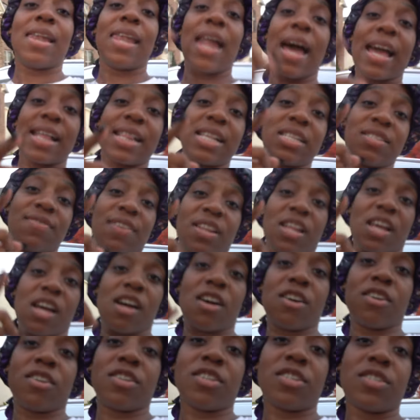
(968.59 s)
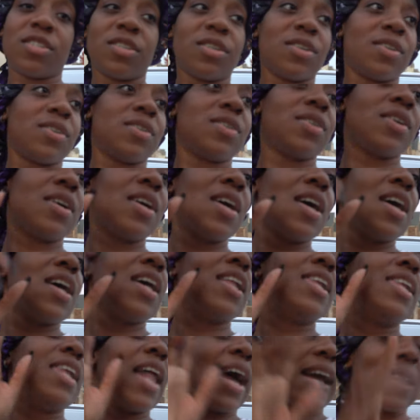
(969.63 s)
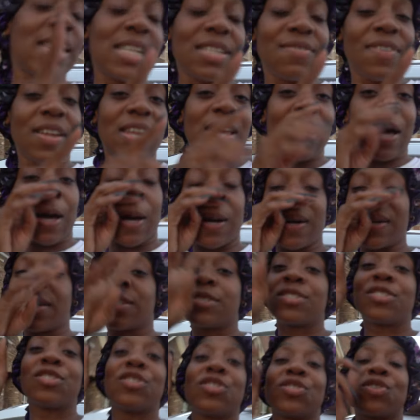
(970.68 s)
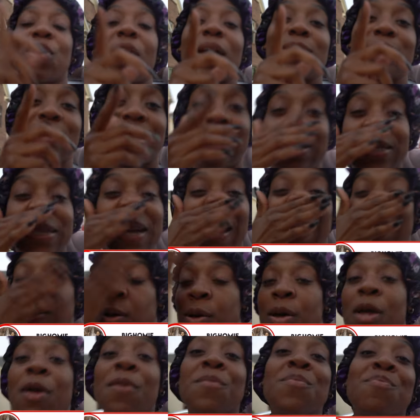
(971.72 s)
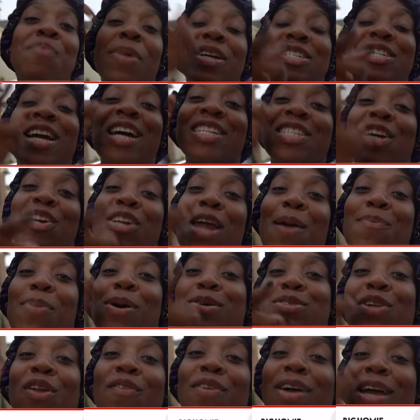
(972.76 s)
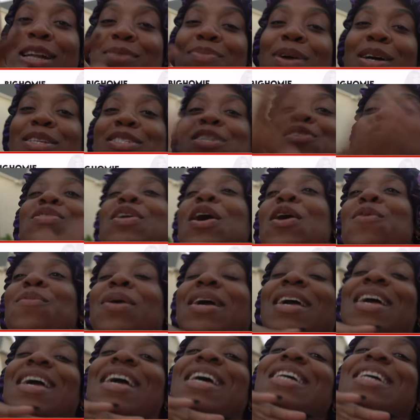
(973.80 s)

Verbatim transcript: Like this video. When I'm at what? Like this video. Hmm. Subscribe to this channel. Make sure y'all turn that post notification bell so you nah, know see, you